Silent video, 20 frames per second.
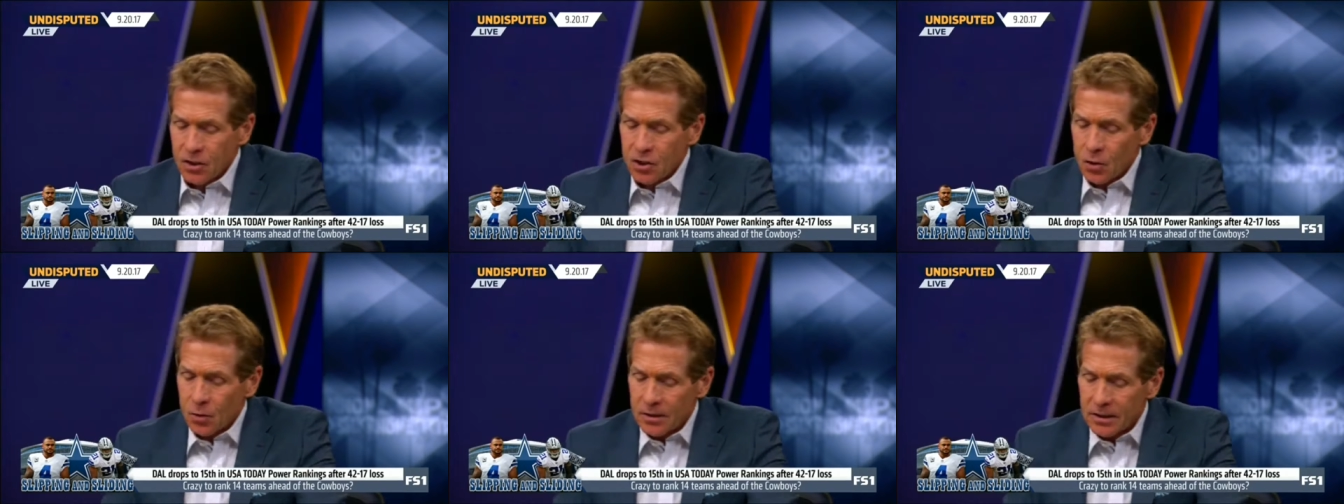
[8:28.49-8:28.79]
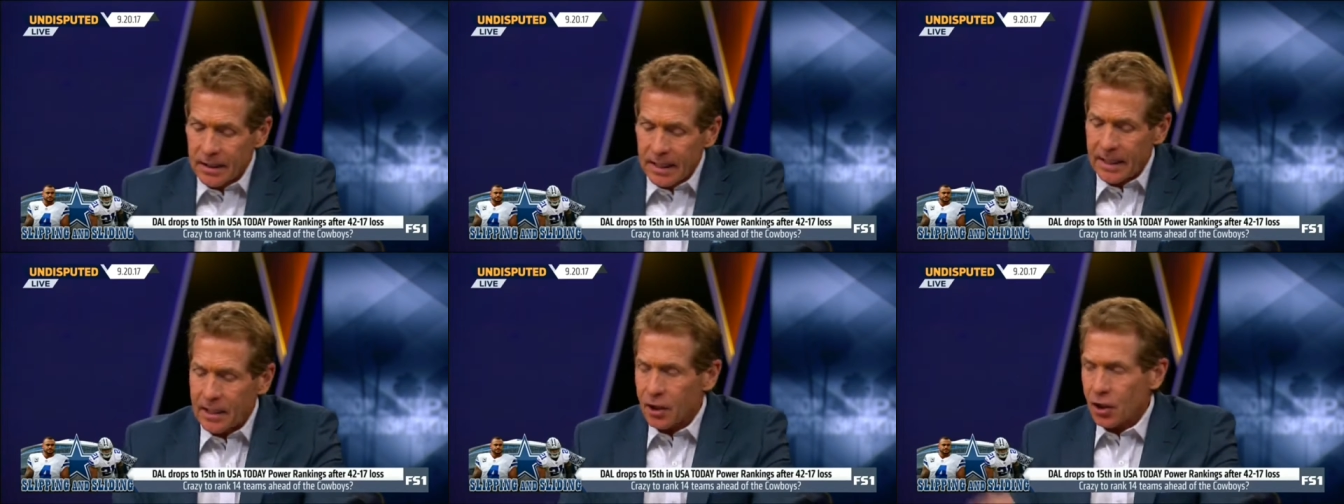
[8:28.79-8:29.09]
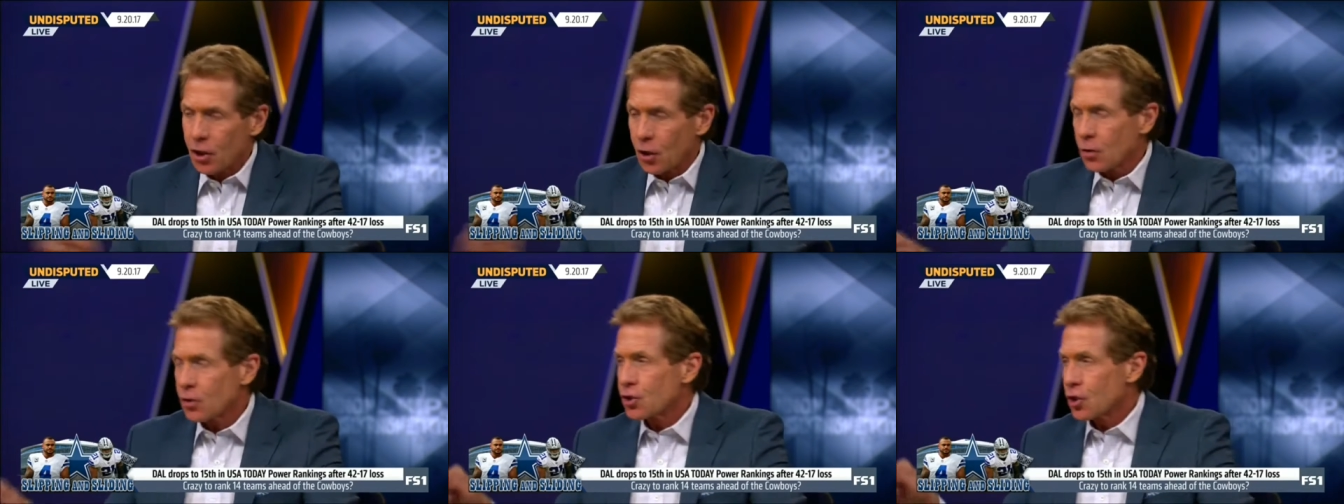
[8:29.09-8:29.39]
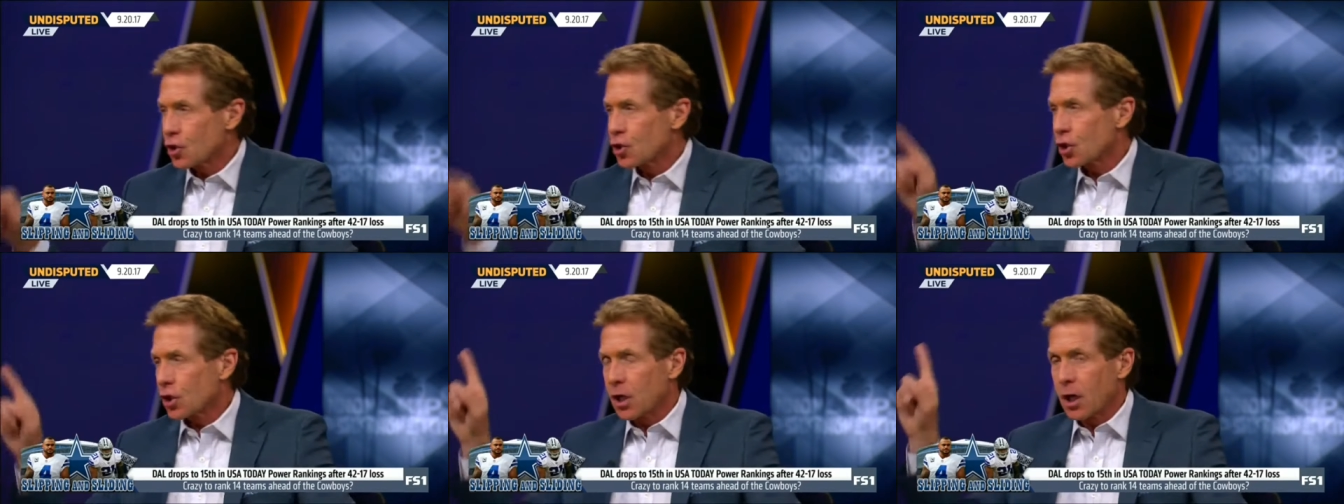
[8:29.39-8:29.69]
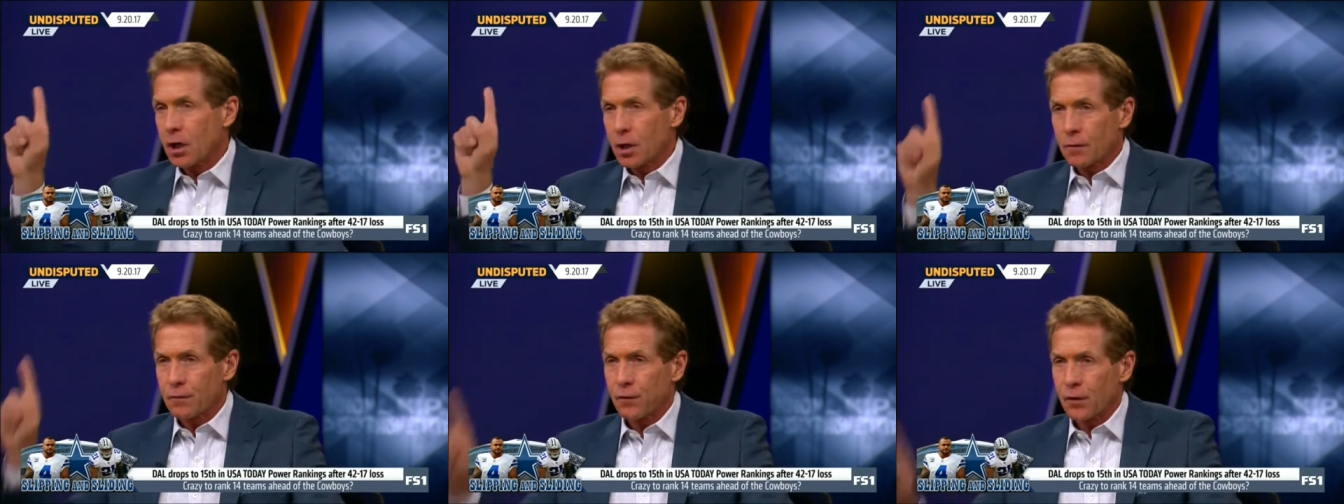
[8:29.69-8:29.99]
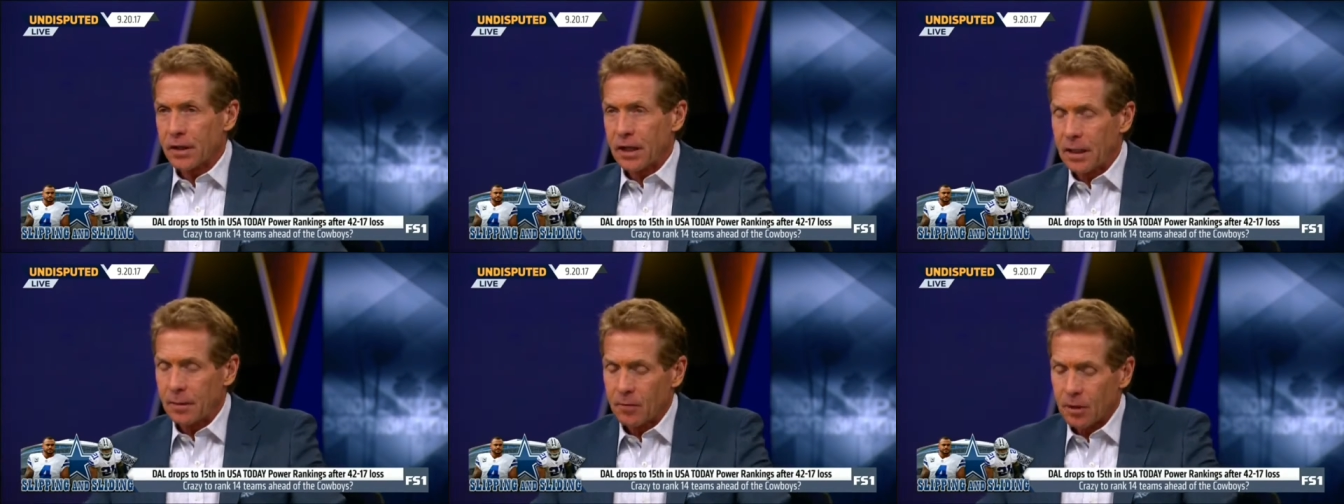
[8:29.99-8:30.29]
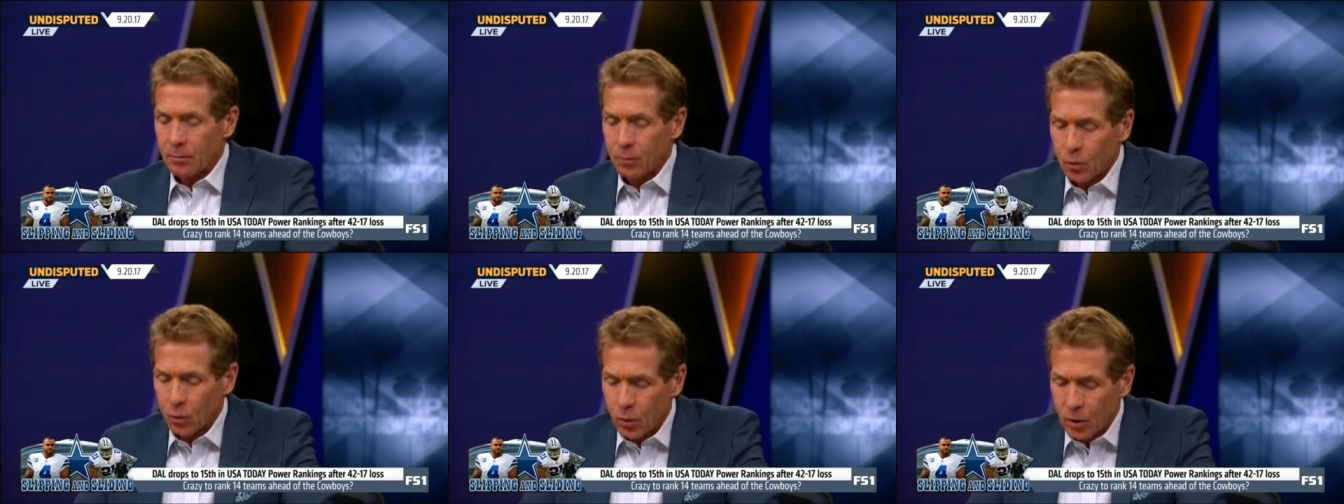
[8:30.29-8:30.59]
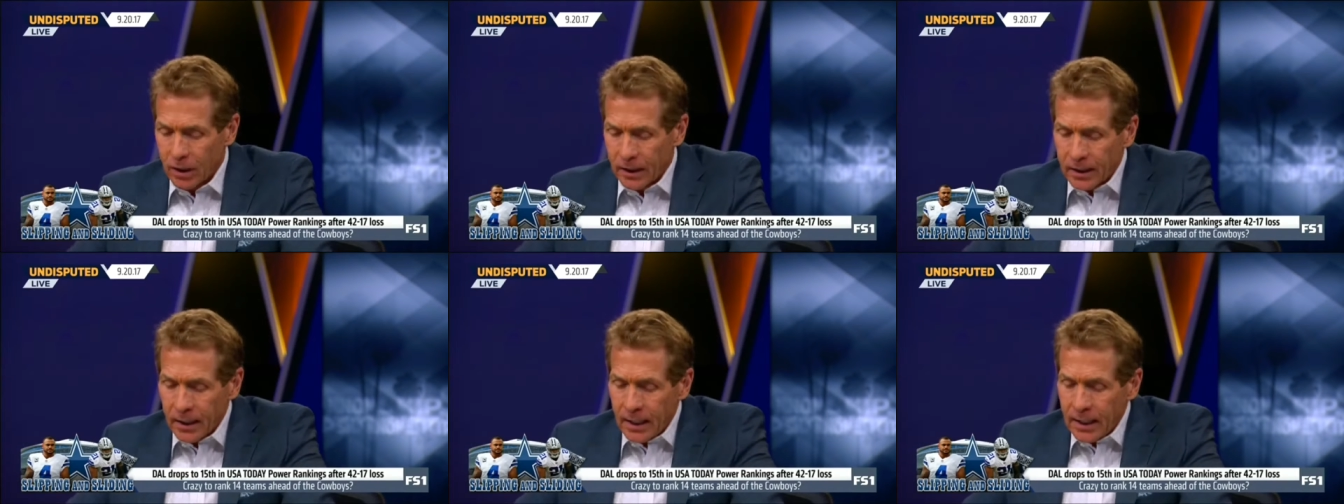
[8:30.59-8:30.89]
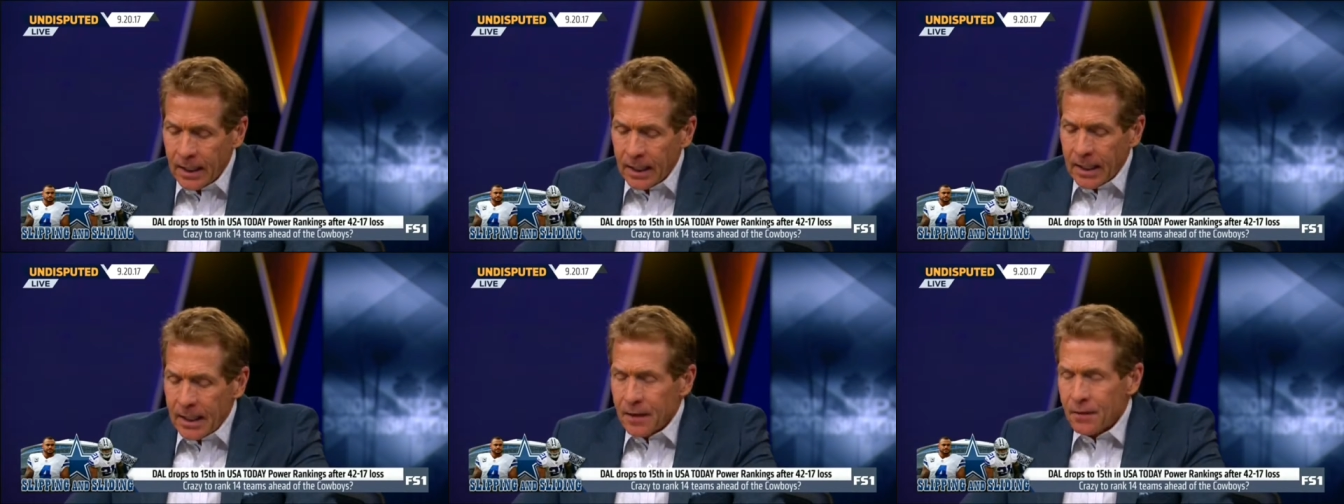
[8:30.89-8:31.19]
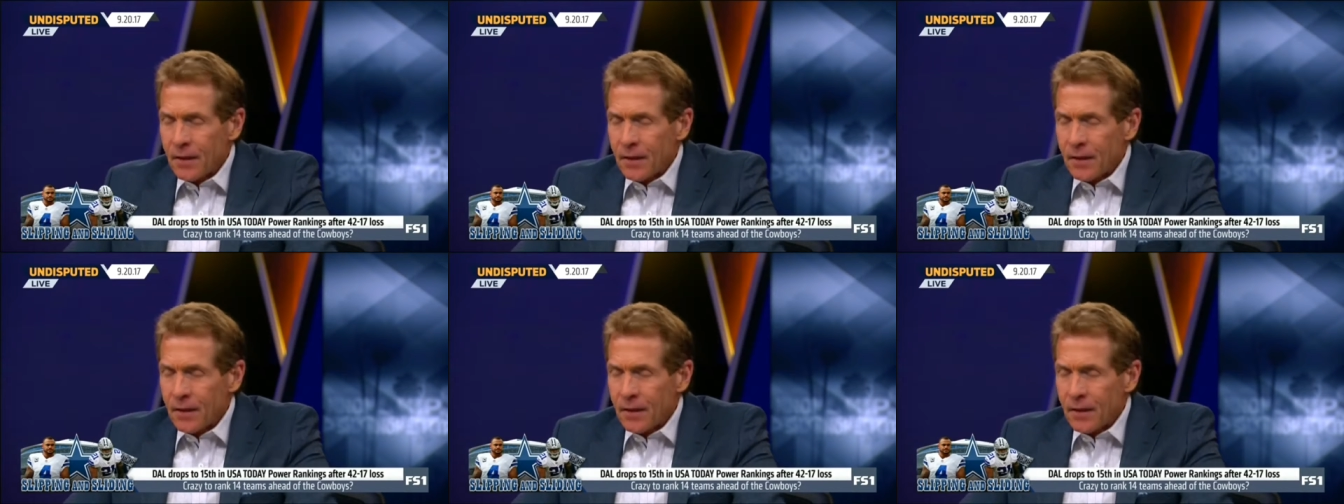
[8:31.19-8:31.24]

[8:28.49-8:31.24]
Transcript: Yeah. So Atlanta goes to Chicago for game number one.